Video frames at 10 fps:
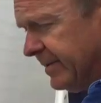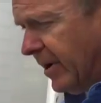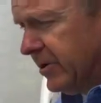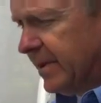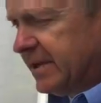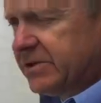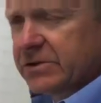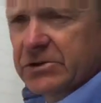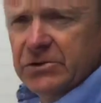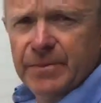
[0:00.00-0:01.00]
the moment there's
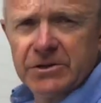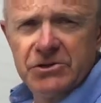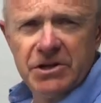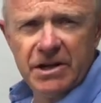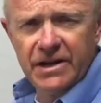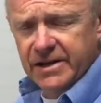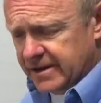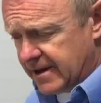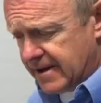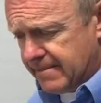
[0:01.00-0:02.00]
not too much in
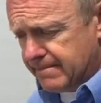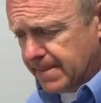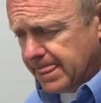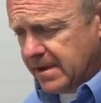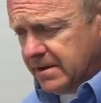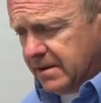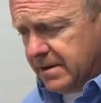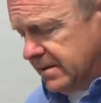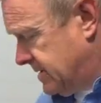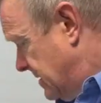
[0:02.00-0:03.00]
here.
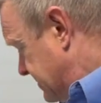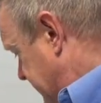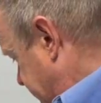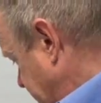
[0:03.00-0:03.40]
I'll just